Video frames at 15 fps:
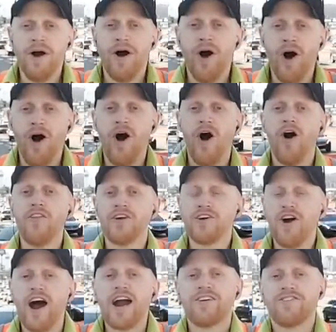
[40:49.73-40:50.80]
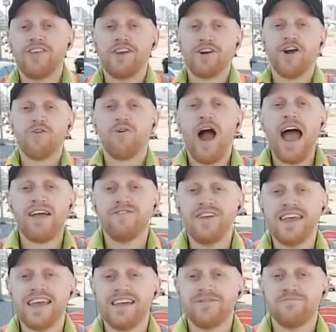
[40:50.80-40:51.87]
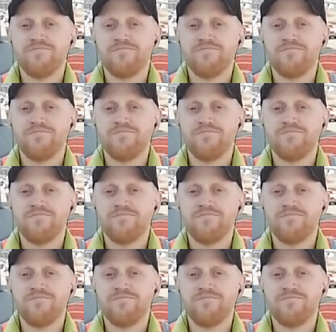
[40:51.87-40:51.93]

all the cars that are arriving,